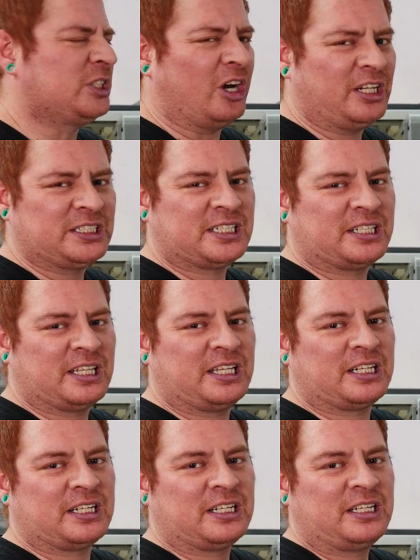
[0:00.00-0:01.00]
DOS, I
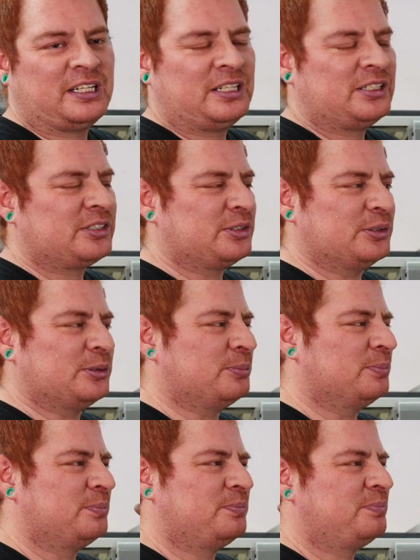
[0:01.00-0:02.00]
think. So
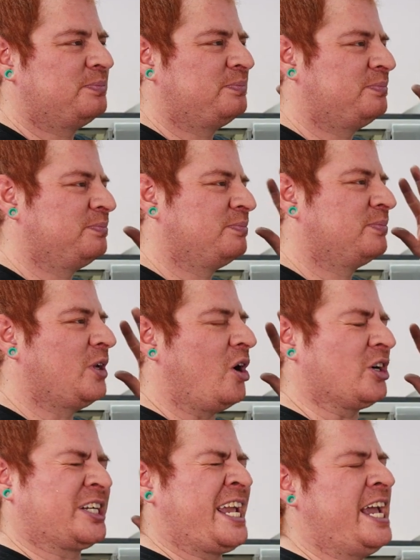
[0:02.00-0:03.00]

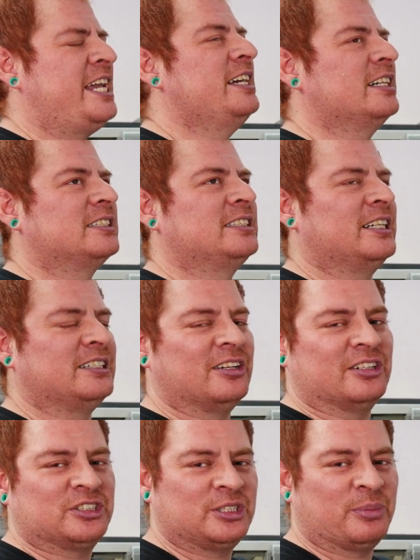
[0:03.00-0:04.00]
archaic
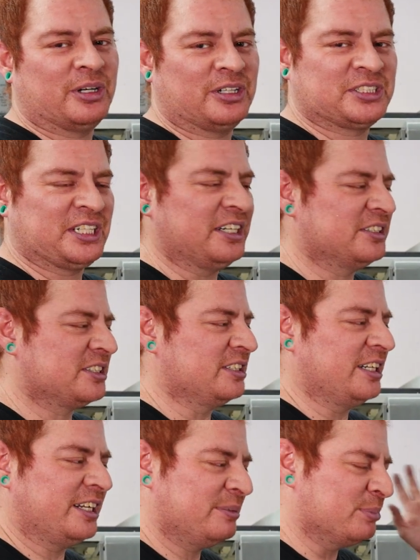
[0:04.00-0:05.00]
technology by our standards
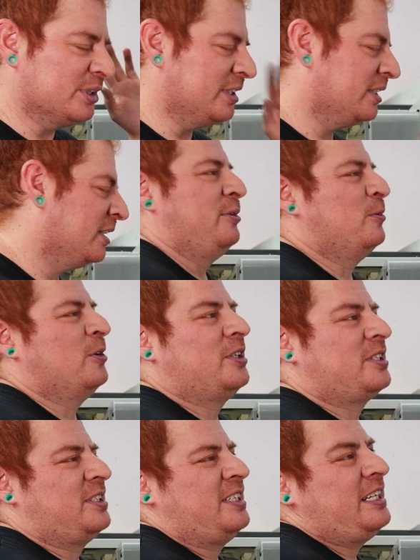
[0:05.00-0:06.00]
today, but
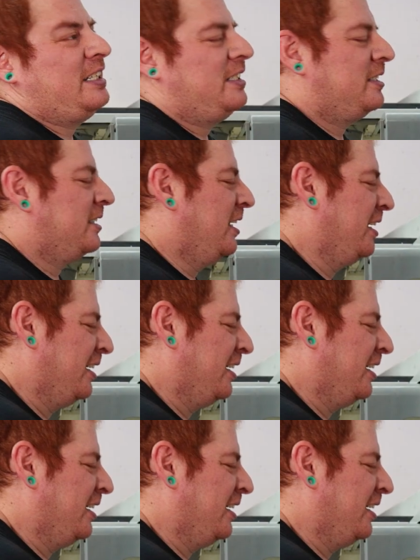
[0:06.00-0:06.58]
works, I guess.